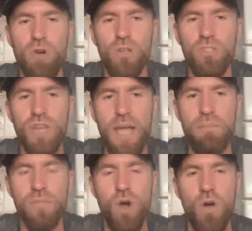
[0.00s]
LeBron
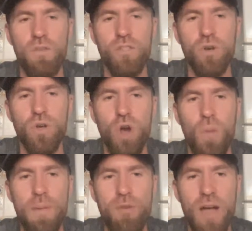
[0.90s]
James
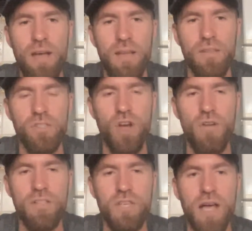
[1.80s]
overtook Kobe Bryant in the
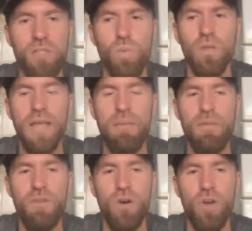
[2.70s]
scoring charts one
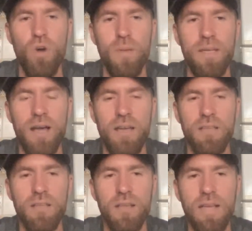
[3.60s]
day before Kobe
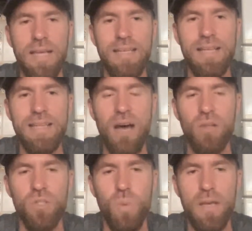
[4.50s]
died. He
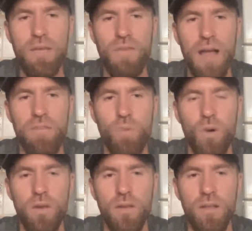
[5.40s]
did that on
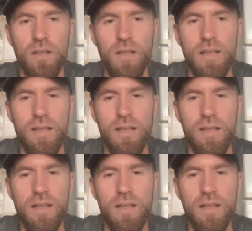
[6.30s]
25-1.